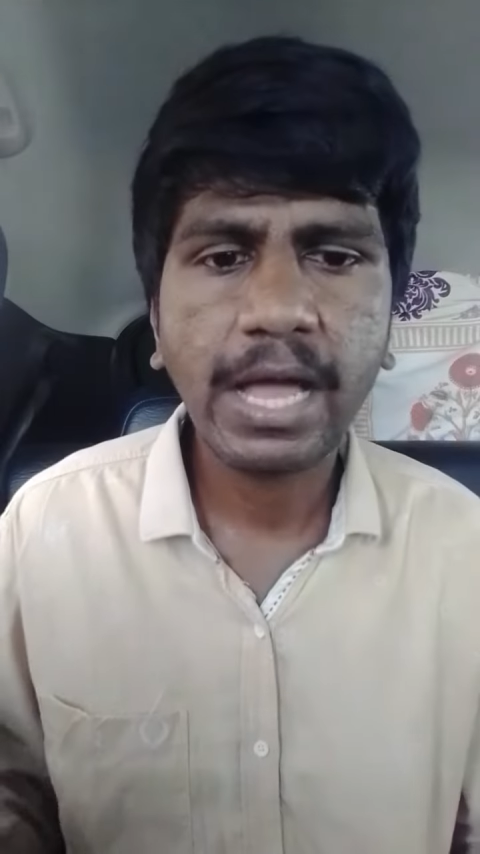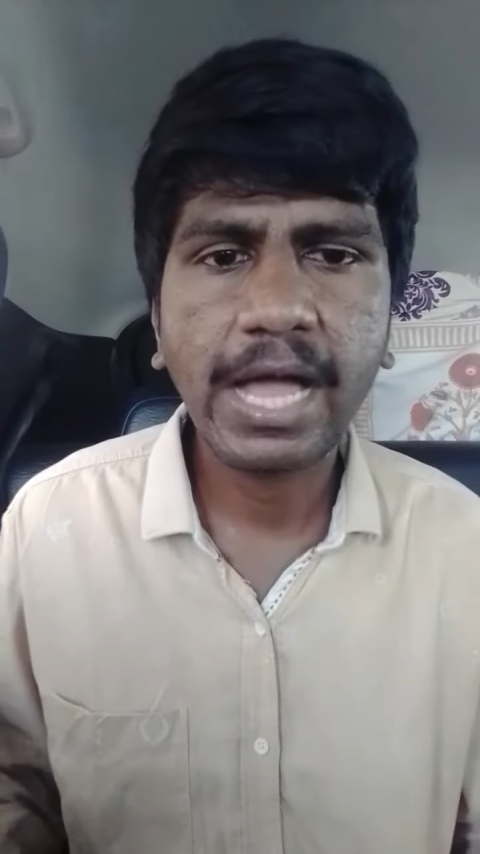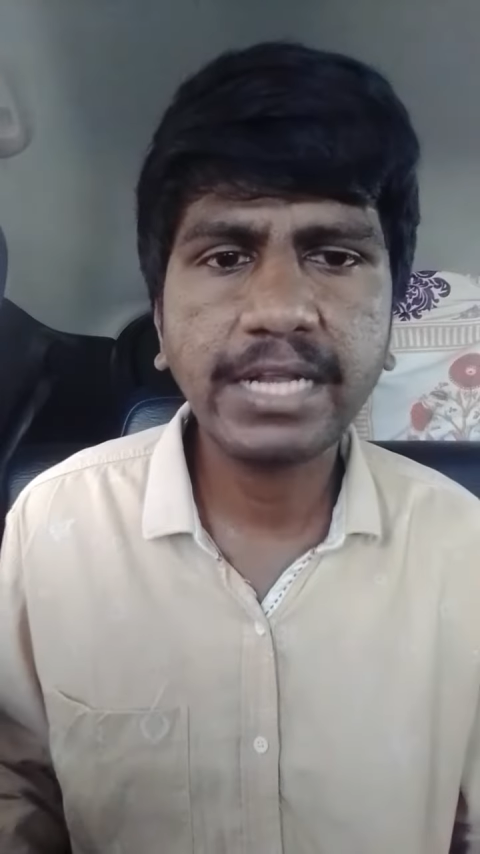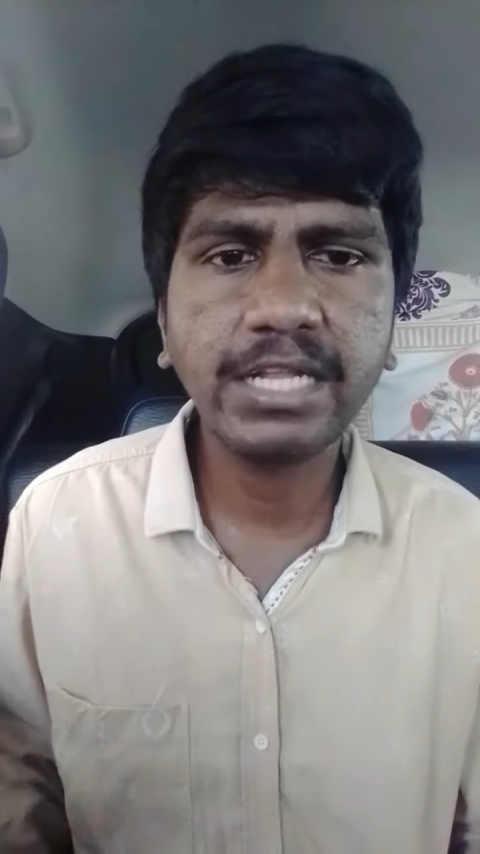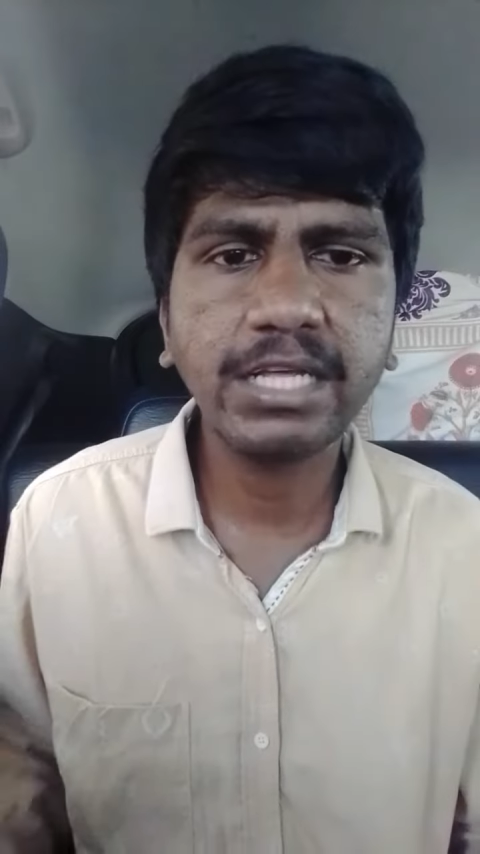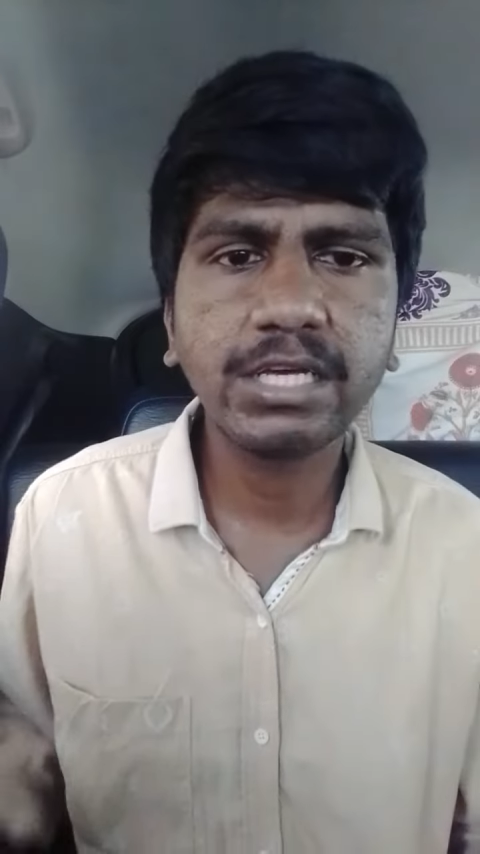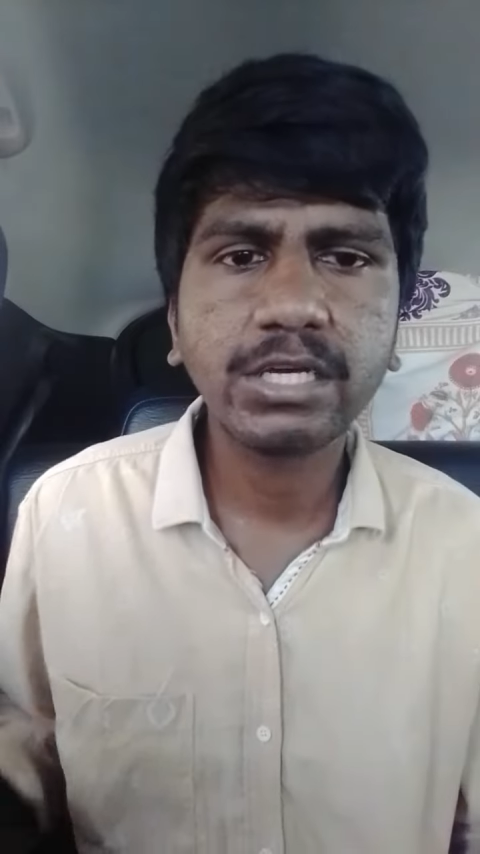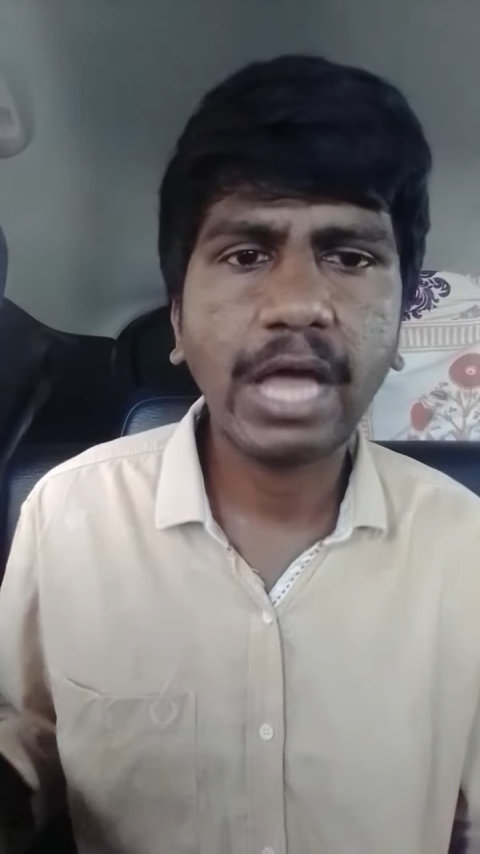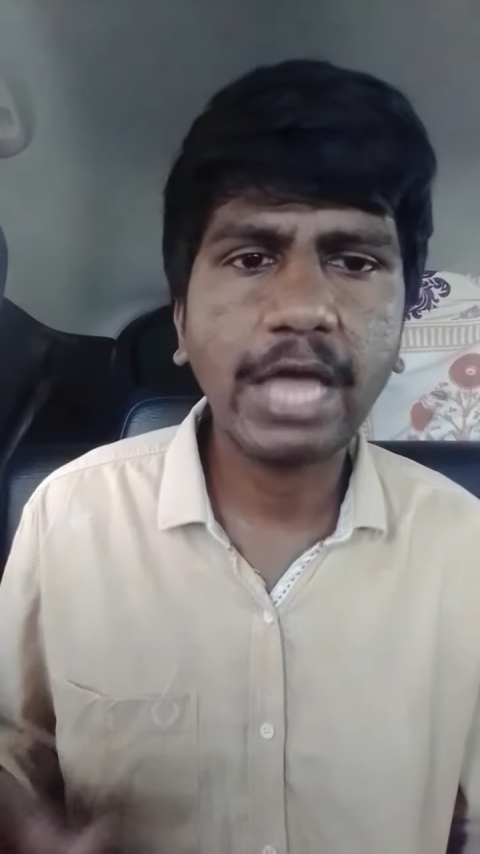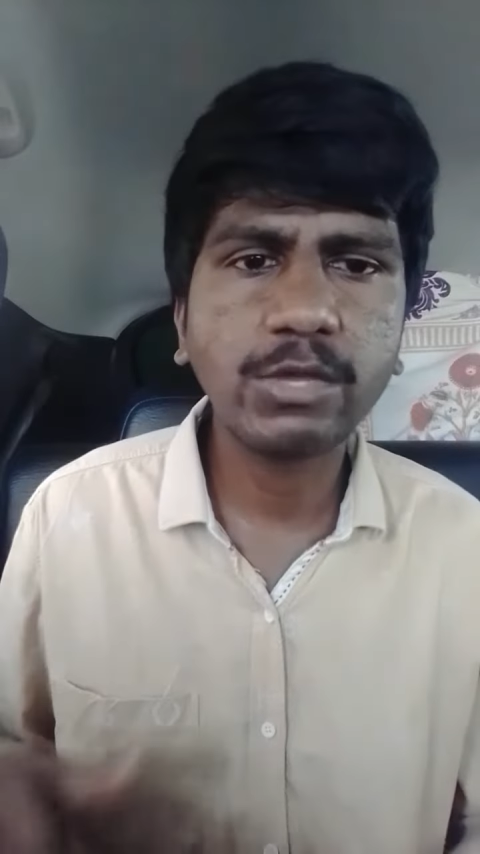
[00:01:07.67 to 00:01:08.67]
and
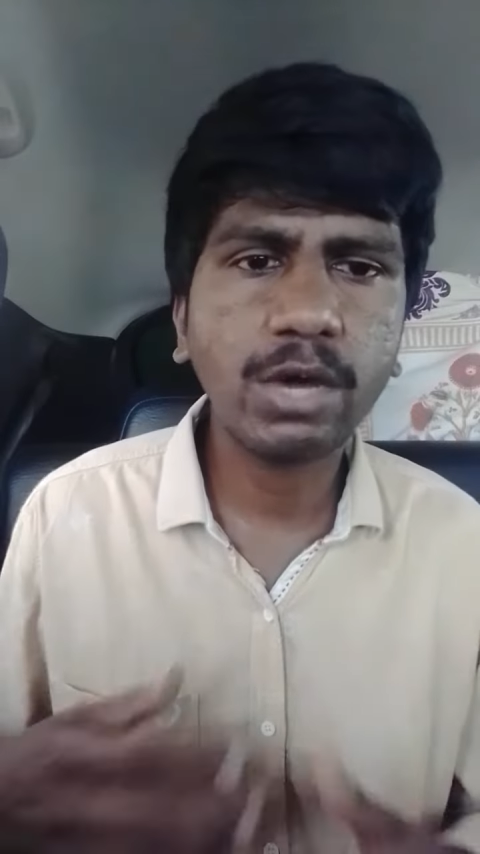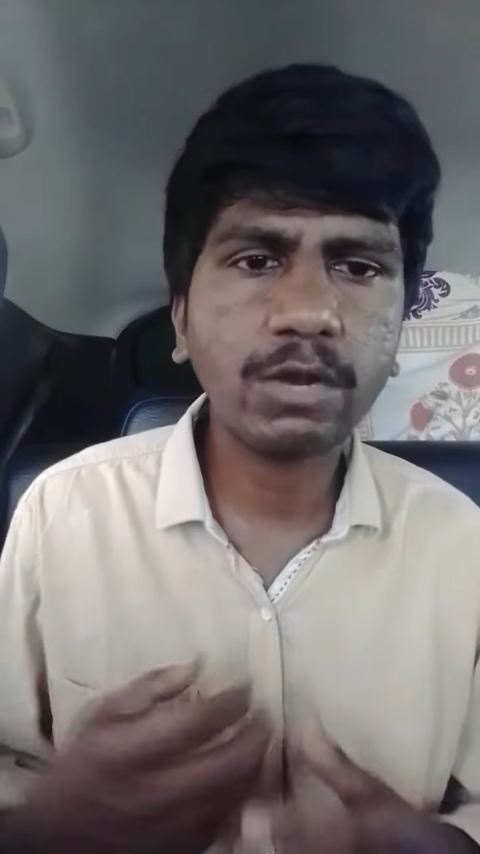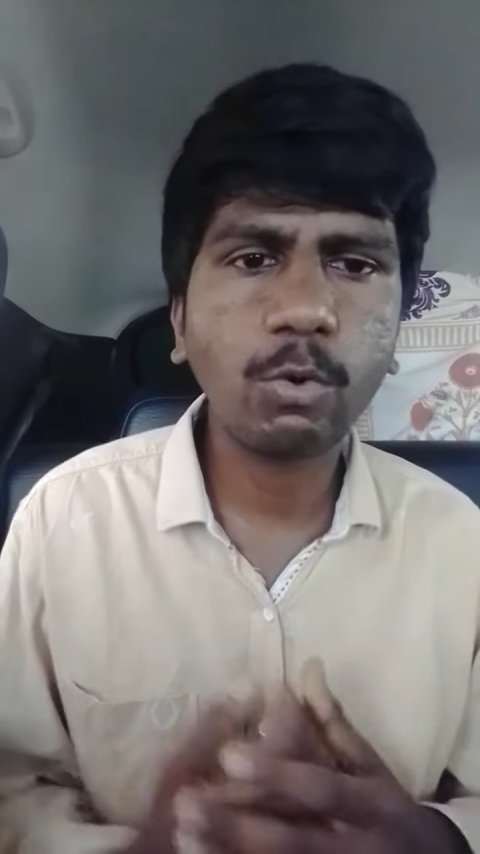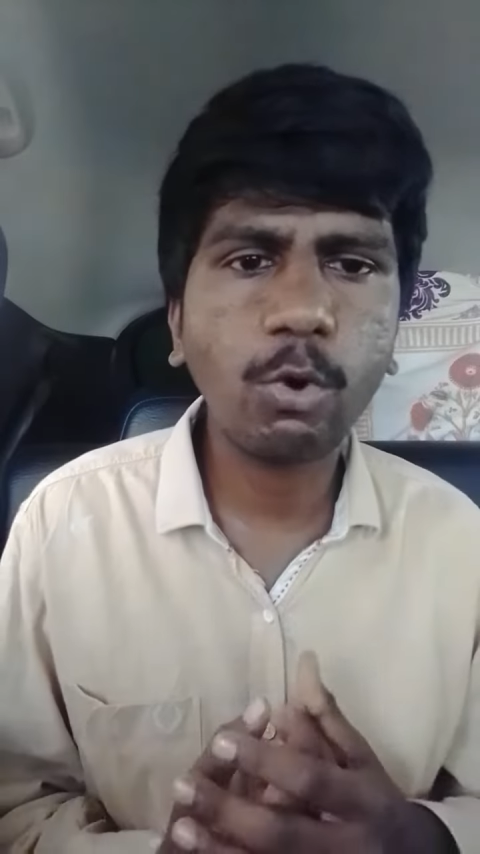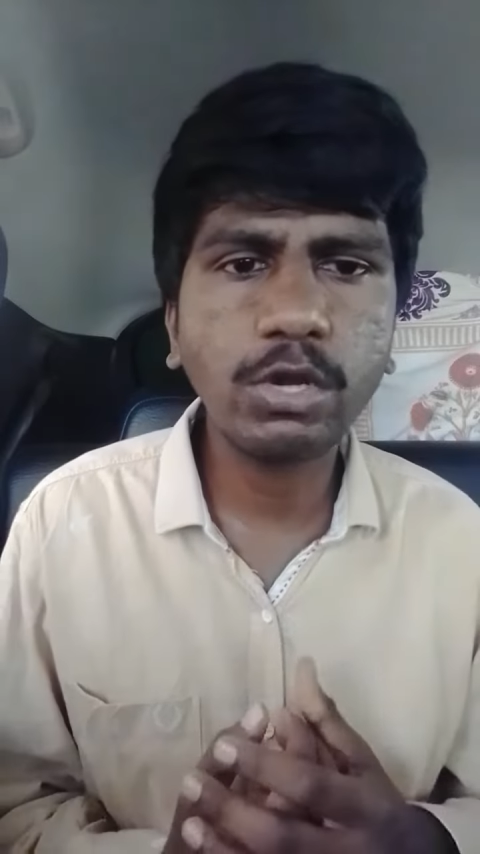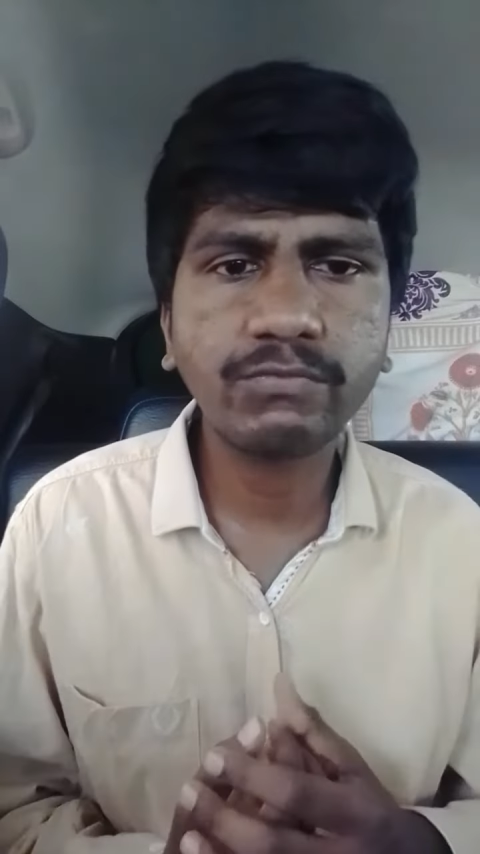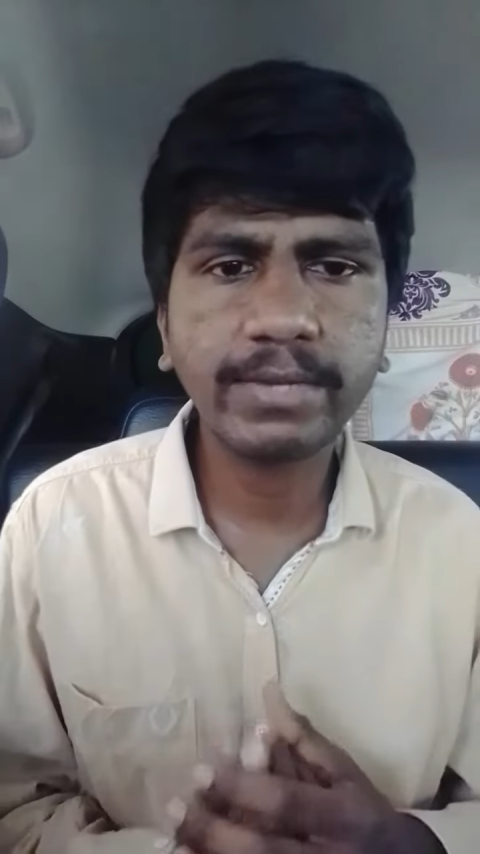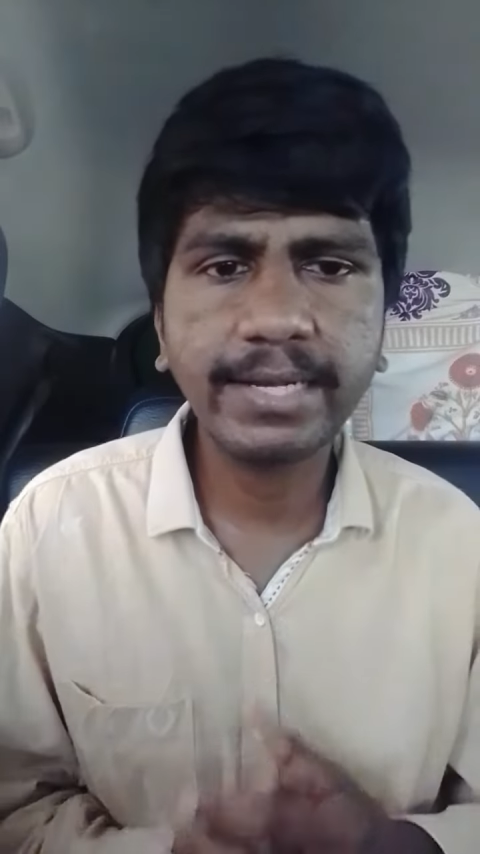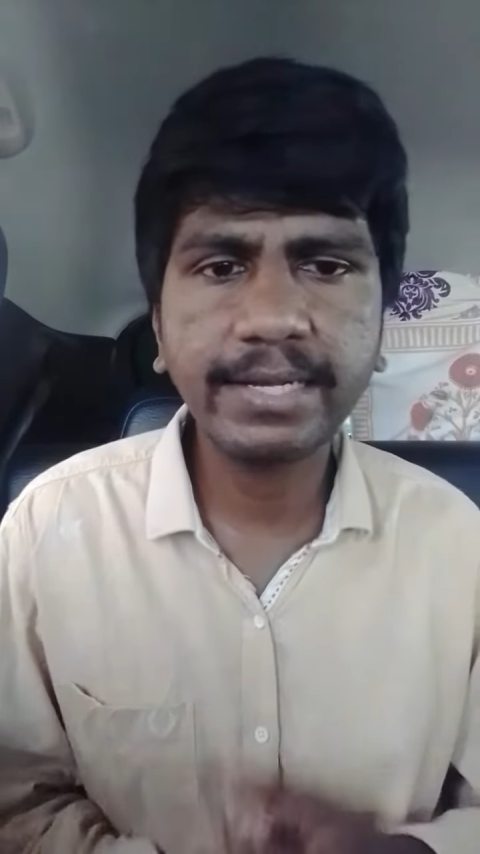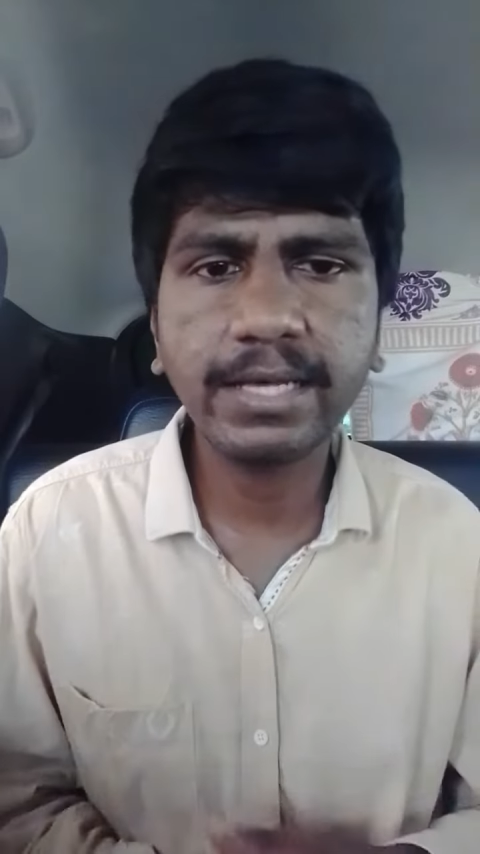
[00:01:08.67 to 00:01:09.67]
uh, your old
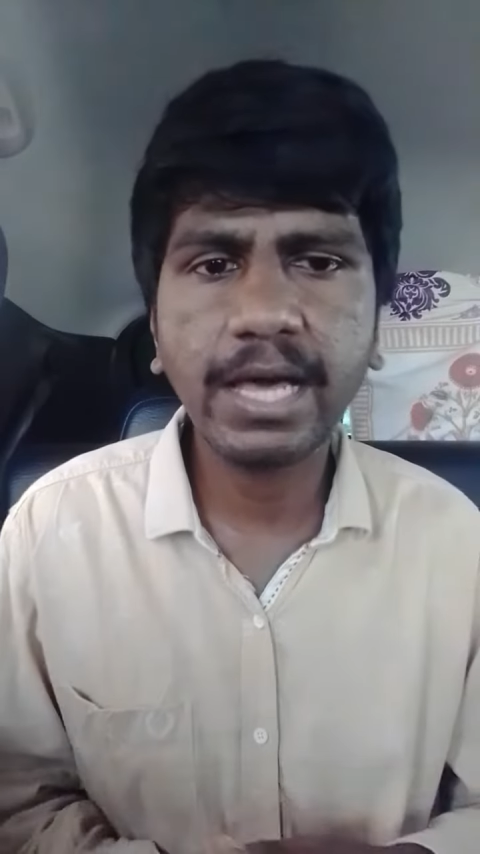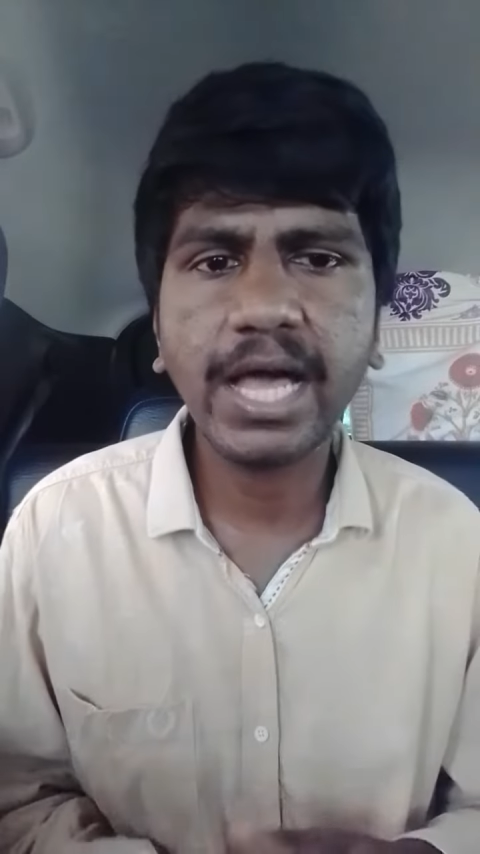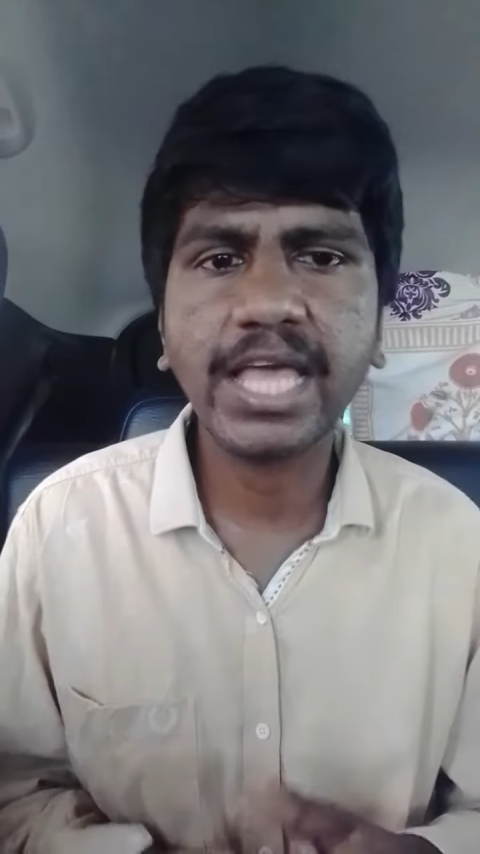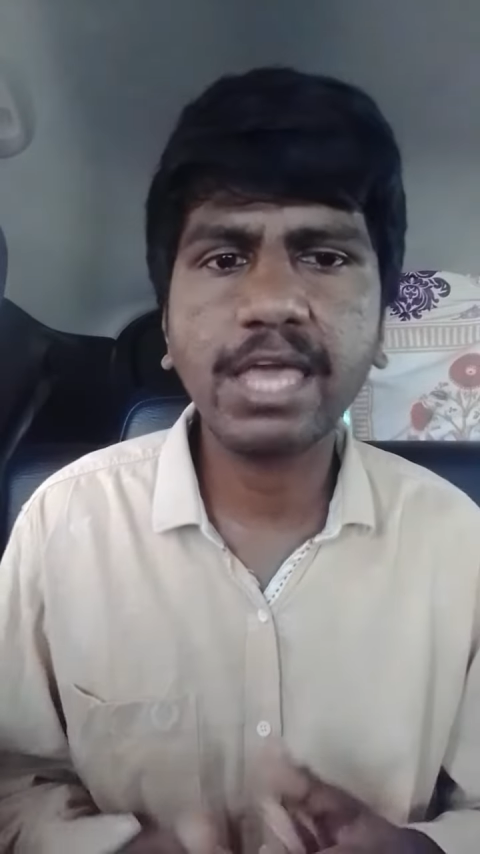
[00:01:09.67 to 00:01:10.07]
friend uh,